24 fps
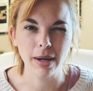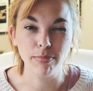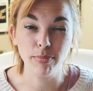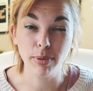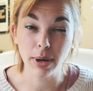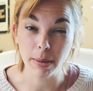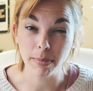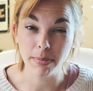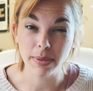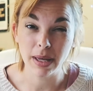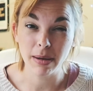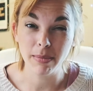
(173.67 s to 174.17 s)

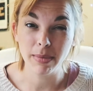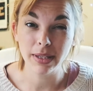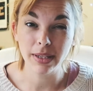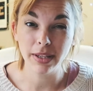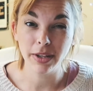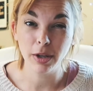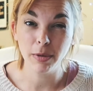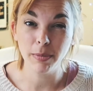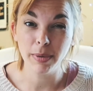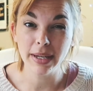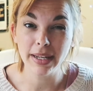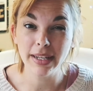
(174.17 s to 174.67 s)
prep them a
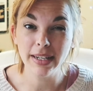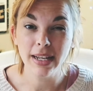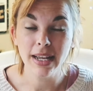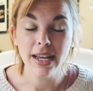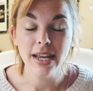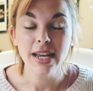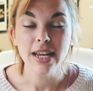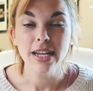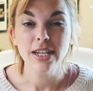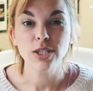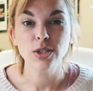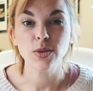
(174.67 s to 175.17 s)
little bit,
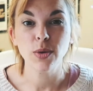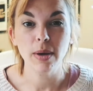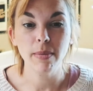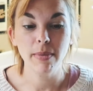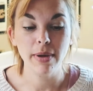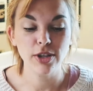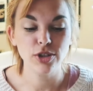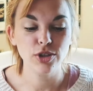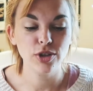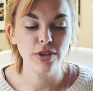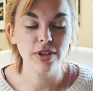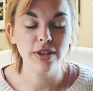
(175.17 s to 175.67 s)
so I
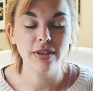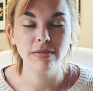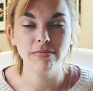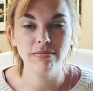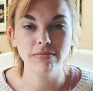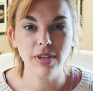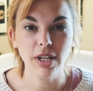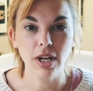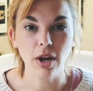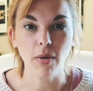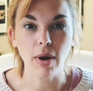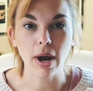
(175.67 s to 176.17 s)
make sure that,
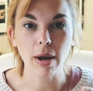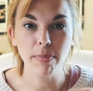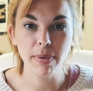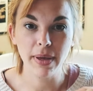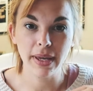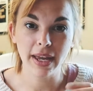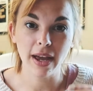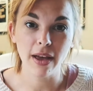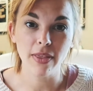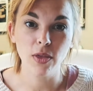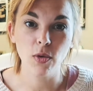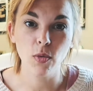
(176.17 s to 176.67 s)
you know, I
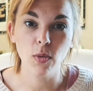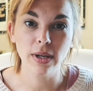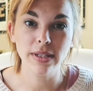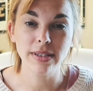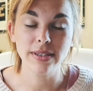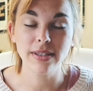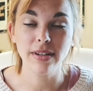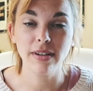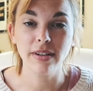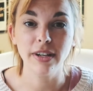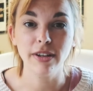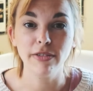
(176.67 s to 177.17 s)
pick out the
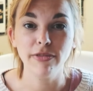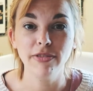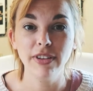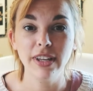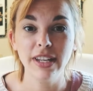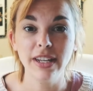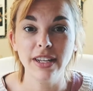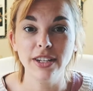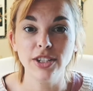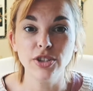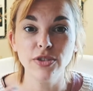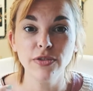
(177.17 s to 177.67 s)
ones that are gonna
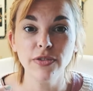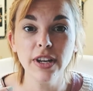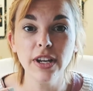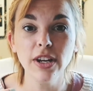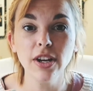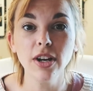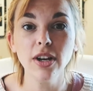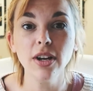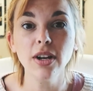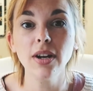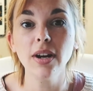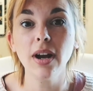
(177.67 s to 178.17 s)
fit each
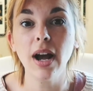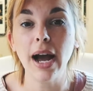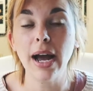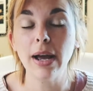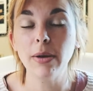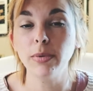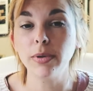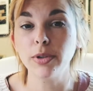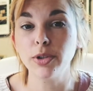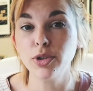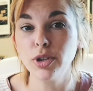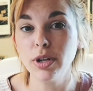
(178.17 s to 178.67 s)
finger. I
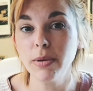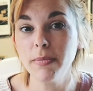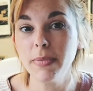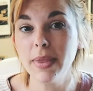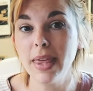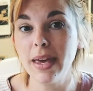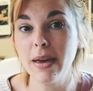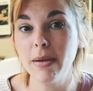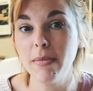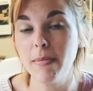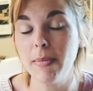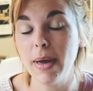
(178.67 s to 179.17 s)
will trim
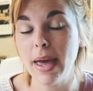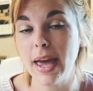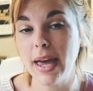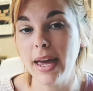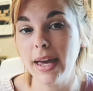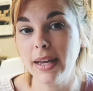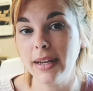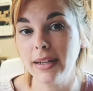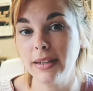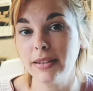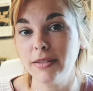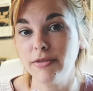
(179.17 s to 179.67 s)
them
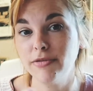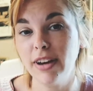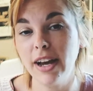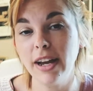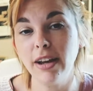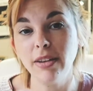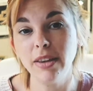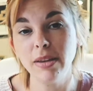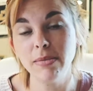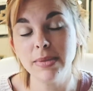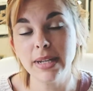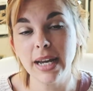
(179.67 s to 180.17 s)
and
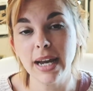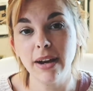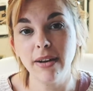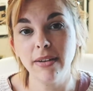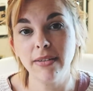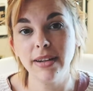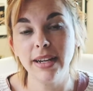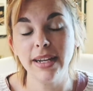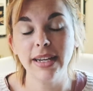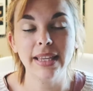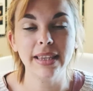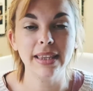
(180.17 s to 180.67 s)
file them
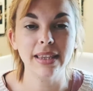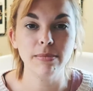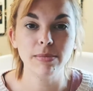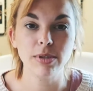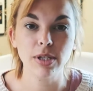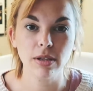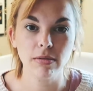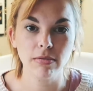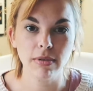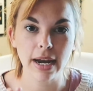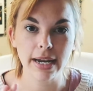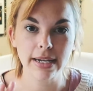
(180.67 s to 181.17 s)
down and get them to
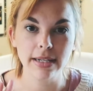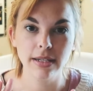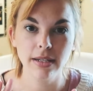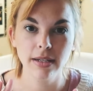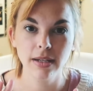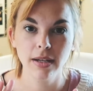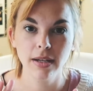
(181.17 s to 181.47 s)
the right